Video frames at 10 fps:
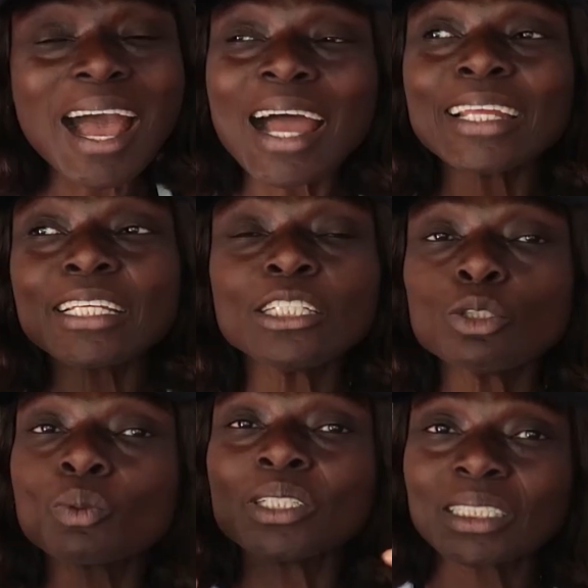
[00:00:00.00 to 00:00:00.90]
I need
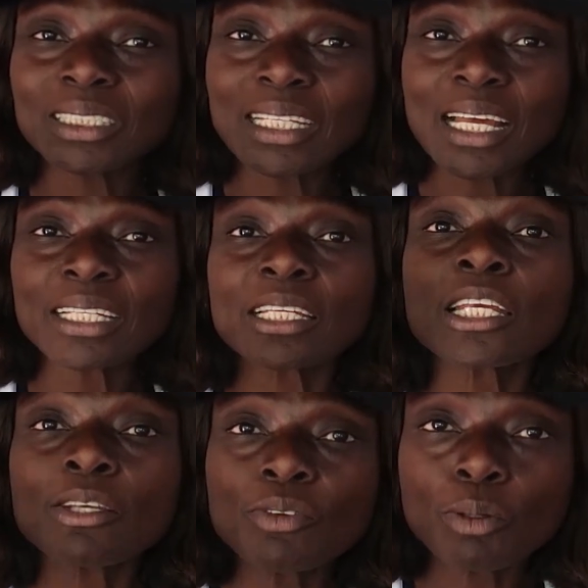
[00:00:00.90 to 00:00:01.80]
to understand
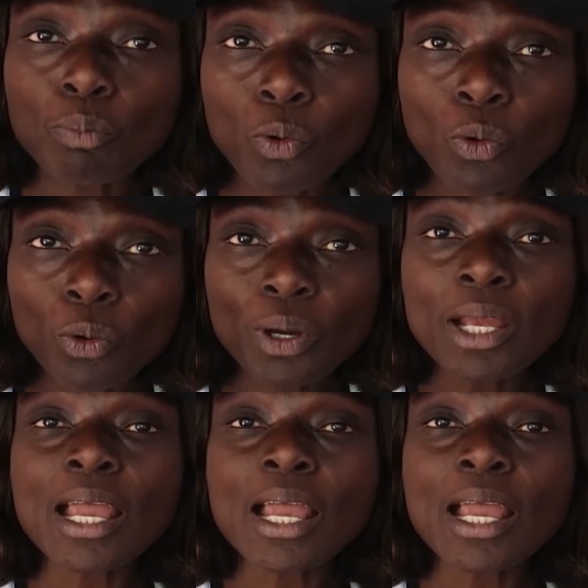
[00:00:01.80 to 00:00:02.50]
it even more,